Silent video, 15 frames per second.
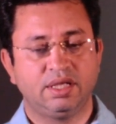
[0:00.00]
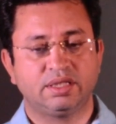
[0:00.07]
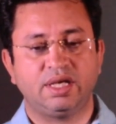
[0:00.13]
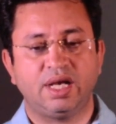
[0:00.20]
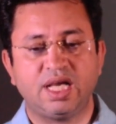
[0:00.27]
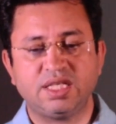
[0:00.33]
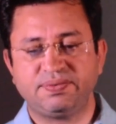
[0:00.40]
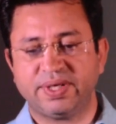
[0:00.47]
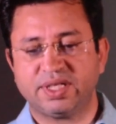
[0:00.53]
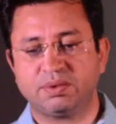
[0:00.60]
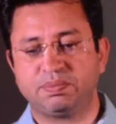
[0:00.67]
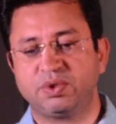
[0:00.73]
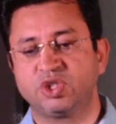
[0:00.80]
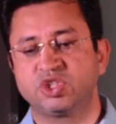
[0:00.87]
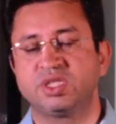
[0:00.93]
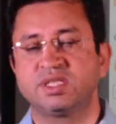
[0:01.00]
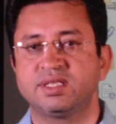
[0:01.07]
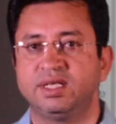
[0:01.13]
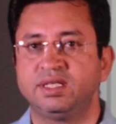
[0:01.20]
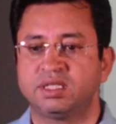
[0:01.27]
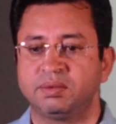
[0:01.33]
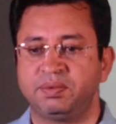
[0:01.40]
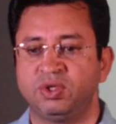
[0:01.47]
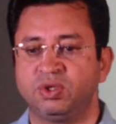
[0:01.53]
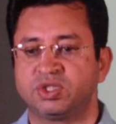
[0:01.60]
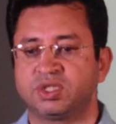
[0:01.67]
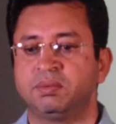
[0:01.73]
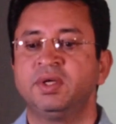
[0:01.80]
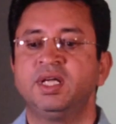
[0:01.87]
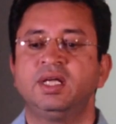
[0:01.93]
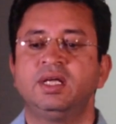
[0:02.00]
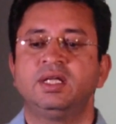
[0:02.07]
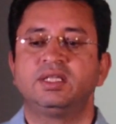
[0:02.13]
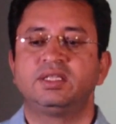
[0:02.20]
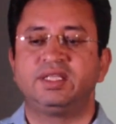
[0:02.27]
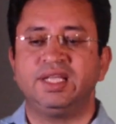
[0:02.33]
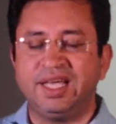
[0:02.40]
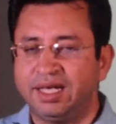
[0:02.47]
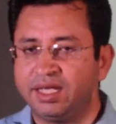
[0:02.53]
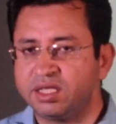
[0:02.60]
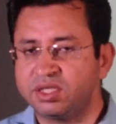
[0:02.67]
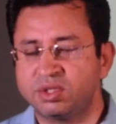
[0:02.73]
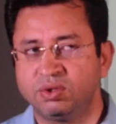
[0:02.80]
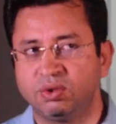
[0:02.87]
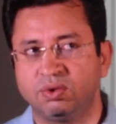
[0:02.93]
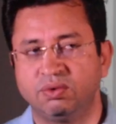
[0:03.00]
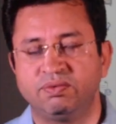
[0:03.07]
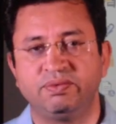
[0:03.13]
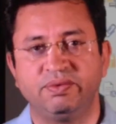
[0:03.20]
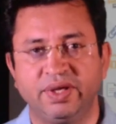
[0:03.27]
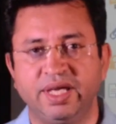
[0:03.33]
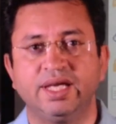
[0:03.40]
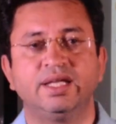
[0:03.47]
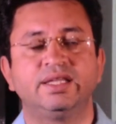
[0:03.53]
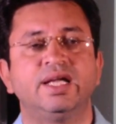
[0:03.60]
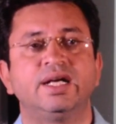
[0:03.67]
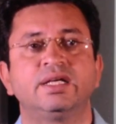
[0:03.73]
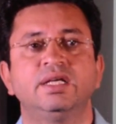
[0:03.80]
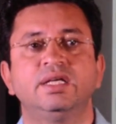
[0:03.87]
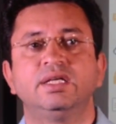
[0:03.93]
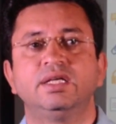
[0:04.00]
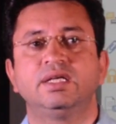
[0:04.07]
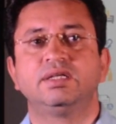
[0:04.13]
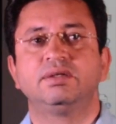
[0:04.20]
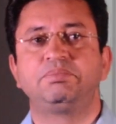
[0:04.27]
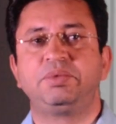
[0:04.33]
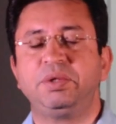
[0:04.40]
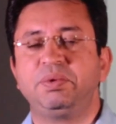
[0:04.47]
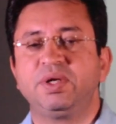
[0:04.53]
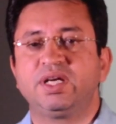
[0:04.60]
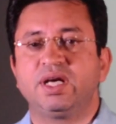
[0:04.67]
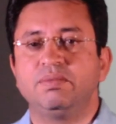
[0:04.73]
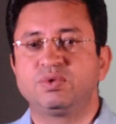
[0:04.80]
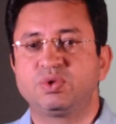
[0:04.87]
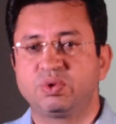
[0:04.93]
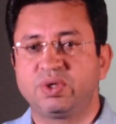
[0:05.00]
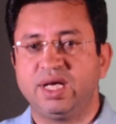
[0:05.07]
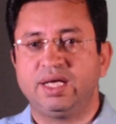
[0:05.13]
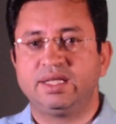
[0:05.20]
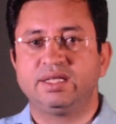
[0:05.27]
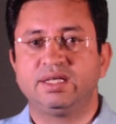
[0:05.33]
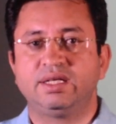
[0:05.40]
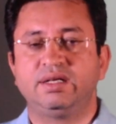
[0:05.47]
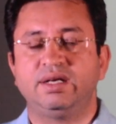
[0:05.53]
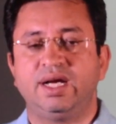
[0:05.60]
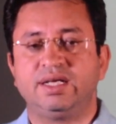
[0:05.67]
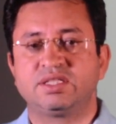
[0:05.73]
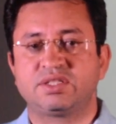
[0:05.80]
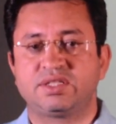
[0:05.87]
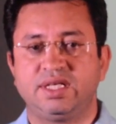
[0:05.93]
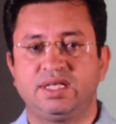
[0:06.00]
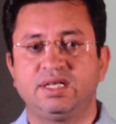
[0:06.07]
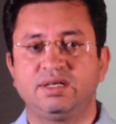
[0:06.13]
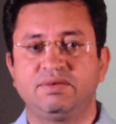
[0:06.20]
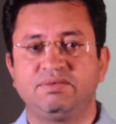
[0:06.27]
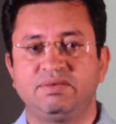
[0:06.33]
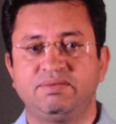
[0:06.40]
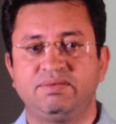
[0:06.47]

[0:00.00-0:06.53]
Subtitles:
The last factor of production is entrepreneurship. There is no way that people come together and sit at a